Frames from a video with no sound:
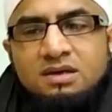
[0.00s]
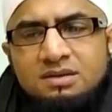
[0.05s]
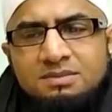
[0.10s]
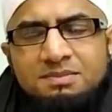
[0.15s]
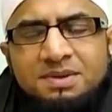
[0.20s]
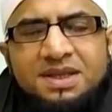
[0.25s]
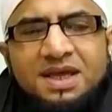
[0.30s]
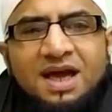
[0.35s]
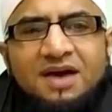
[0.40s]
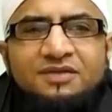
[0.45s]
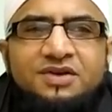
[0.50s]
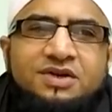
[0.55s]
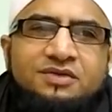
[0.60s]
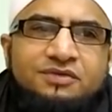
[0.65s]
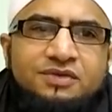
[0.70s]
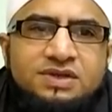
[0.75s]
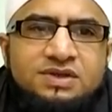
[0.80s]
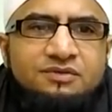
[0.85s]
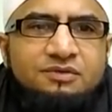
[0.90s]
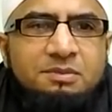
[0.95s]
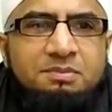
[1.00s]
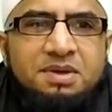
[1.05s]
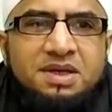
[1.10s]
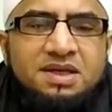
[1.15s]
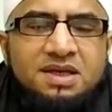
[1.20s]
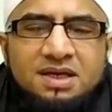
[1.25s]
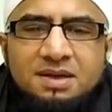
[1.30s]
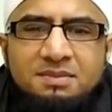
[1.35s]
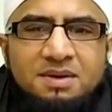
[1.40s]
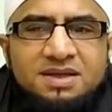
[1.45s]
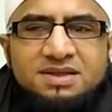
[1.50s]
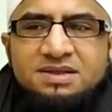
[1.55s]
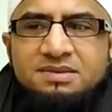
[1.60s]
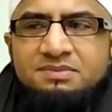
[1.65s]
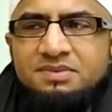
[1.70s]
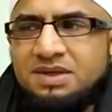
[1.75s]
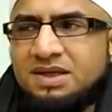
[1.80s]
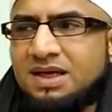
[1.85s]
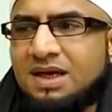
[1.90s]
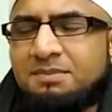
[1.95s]
but they have a difference of opinion about
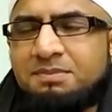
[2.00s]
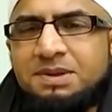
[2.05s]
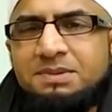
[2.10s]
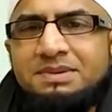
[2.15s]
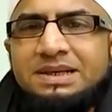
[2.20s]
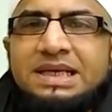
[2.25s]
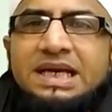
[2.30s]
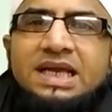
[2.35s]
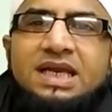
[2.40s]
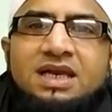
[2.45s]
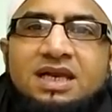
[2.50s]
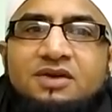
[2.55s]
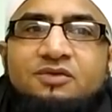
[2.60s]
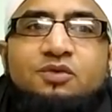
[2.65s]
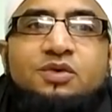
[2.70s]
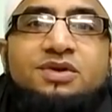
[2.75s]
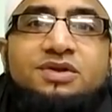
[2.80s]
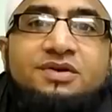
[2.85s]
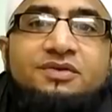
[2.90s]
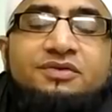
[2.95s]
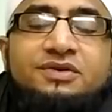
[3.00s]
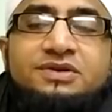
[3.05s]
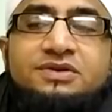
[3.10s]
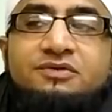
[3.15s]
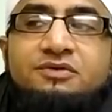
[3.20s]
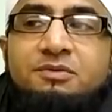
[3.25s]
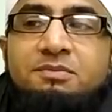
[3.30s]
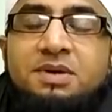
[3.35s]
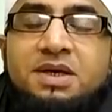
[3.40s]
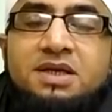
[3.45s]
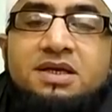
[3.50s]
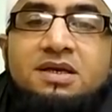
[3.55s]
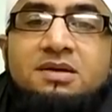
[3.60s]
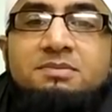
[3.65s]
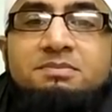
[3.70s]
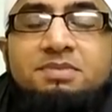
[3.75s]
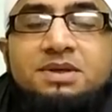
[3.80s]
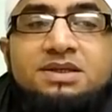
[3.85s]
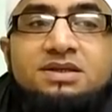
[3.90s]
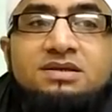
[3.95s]
something, and people can live with difference of
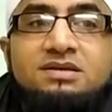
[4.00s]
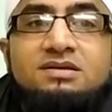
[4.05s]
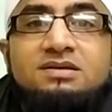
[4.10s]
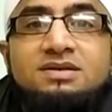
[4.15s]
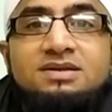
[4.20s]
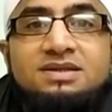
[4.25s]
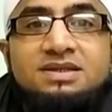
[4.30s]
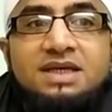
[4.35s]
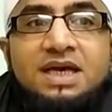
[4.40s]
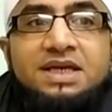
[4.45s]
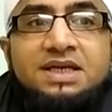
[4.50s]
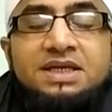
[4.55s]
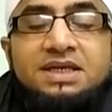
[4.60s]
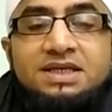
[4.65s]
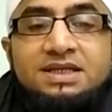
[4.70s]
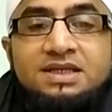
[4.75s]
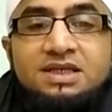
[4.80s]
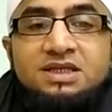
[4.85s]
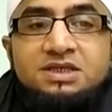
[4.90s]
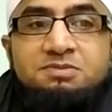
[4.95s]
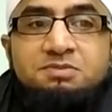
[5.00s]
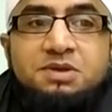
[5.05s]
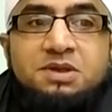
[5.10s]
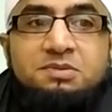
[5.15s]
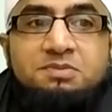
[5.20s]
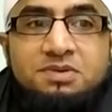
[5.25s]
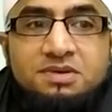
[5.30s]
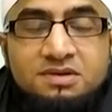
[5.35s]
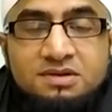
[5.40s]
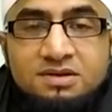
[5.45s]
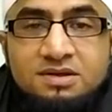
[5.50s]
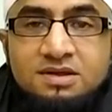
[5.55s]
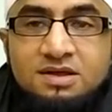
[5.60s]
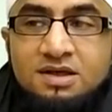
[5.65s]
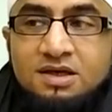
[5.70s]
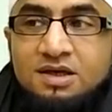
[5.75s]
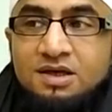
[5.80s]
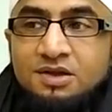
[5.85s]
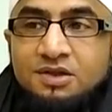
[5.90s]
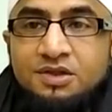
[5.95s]
opinion, but sadly these people,
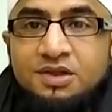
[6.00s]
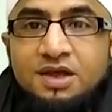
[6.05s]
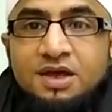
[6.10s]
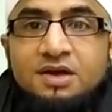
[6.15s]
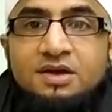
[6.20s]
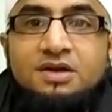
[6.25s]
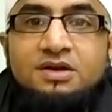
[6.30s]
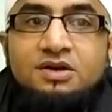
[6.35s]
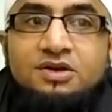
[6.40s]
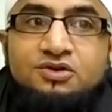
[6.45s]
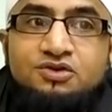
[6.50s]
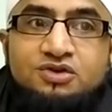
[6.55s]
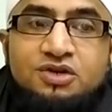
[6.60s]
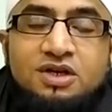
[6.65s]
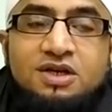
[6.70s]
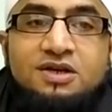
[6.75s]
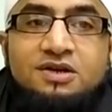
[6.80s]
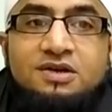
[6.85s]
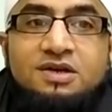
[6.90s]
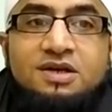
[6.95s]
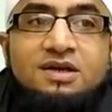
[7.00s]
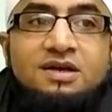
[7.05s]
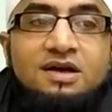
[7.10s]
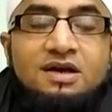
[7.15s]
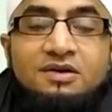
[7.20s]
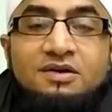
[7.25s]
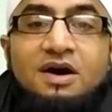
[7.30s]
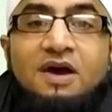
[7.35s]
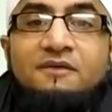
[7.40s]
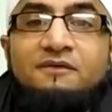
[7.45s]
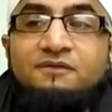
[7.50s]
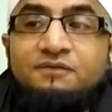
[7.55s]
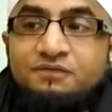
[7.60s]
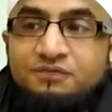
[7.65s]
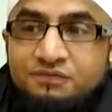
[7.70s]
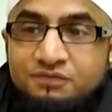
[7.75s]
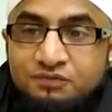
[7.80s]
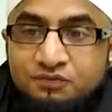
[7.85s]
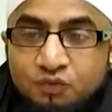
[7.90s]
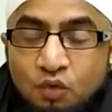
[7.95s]
they literally
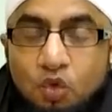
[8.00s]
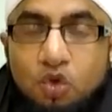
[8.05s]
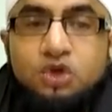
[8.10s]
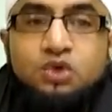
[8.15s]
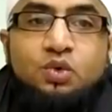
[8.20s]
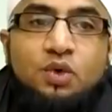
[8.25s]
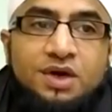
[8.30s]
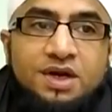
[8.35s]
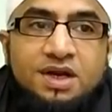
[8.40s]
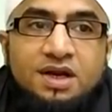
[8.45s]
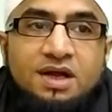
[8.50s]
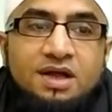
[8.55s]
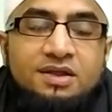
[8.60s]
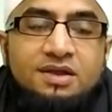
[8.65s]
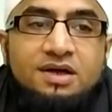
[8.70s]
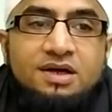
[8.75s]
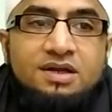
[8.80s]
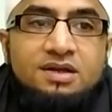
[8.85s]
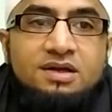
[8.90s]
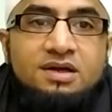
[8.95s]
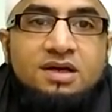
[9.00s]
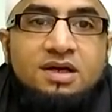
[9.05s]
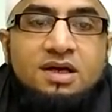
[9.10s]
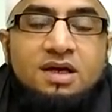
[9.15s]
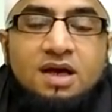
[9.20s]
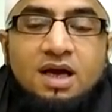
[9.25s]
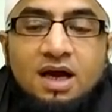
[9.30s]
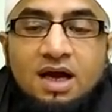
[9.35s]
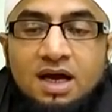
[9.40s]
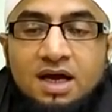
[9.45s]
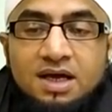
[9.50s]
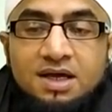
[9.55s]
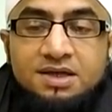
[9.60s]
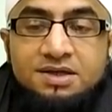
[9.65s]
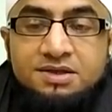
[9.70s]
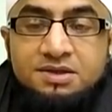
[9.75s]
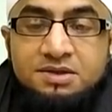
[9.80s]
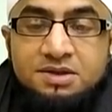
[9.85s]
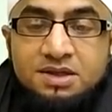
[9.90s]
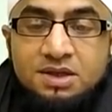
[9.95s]
fought one another,
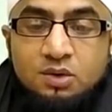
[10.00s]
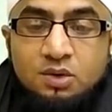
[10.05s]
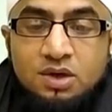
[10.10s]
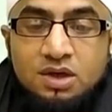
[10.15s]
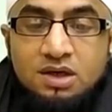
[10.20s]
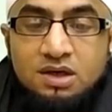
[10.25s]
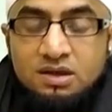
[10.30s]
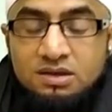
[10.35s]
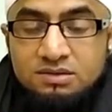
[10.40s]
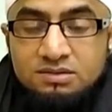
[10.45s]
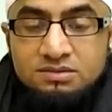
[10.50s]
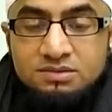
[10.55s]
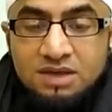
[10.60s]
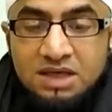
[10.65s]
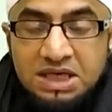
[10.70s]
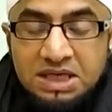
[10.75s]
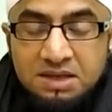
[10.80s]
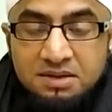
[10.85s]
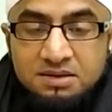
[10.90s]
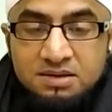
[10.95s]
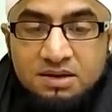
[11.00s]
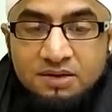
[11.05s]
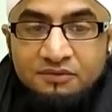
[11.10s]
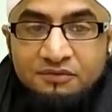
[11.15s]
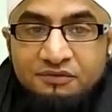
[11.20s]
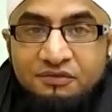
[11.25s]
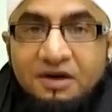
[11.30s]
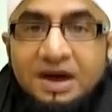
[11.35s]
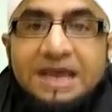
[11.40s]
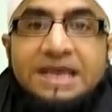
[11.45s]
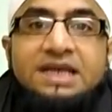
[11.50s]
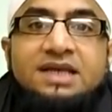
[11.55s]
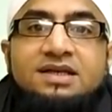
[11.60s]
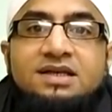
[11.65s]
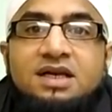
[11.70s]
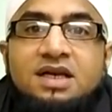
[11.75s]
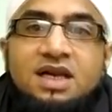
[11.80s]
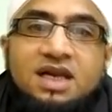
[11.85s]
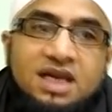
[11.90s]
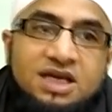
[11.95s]
and there were
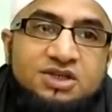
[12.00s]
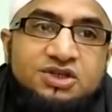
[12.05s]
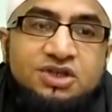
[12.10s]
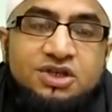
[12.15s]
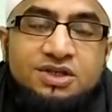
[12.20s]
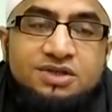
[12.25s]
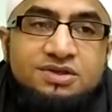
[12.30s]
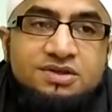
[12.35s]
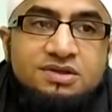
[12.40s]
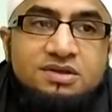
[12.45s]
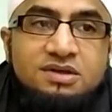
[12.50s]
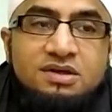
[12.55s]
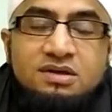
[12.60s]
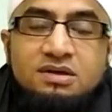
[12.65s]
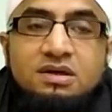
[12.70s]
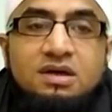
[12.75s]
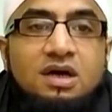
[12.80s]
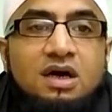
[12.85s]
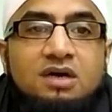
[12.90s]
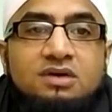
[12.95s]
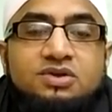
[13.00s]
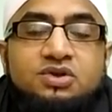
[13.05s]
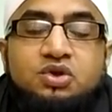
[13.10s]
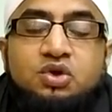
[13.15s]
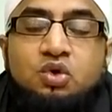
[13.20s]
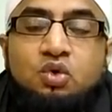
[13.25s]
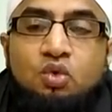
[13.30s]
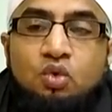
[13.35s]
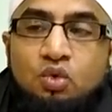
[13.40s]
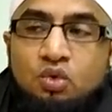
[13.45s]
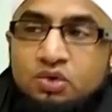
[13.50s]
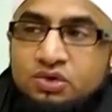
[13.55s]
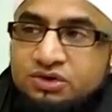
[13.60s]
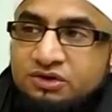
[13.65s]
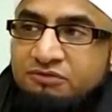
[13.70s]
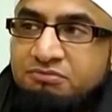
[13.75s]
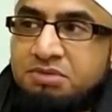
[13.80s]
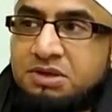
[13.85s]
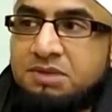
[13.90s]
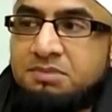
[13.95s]
violent clashes, scores
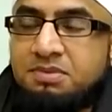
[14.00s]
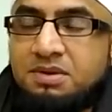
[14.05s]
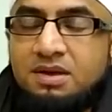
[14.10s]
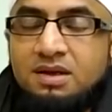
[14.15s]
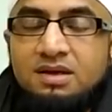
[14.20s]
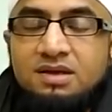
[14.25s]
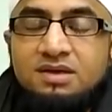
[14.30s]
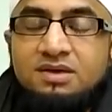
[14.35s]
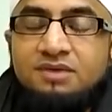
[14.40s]
of people,